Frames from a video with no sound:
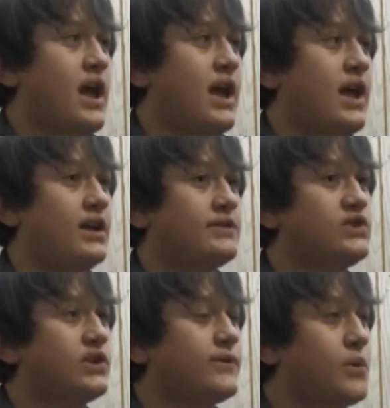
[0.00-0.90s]
and I was
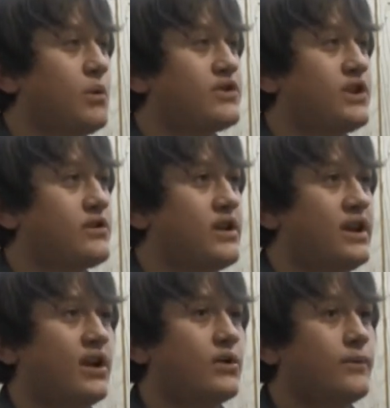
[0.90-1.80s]
looking for one the other day, and
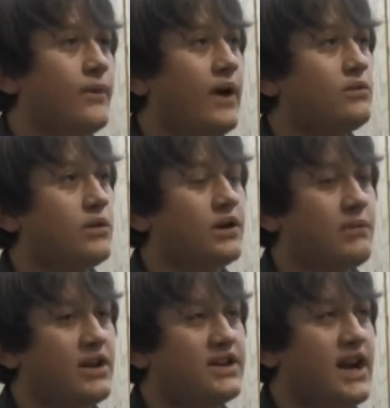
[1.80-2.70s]
I couldn't find one, and
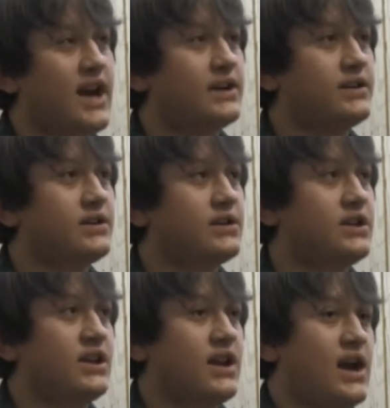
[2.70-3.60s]
my dad,
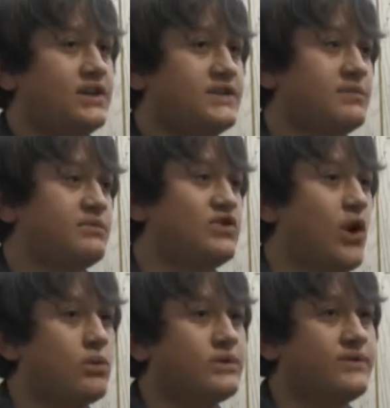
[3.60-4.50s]
he had some
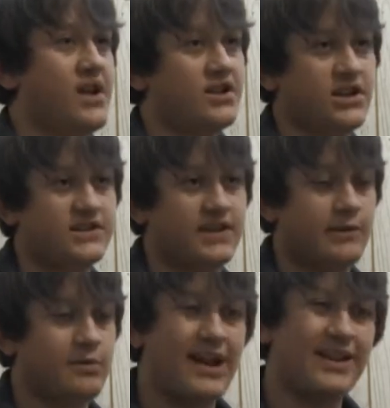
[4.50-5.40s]
Star Wars VHS tapes,
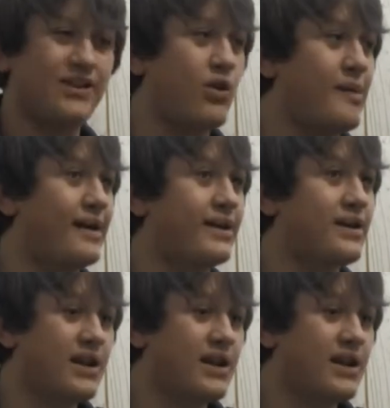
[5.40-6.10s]
but I didn't know about it.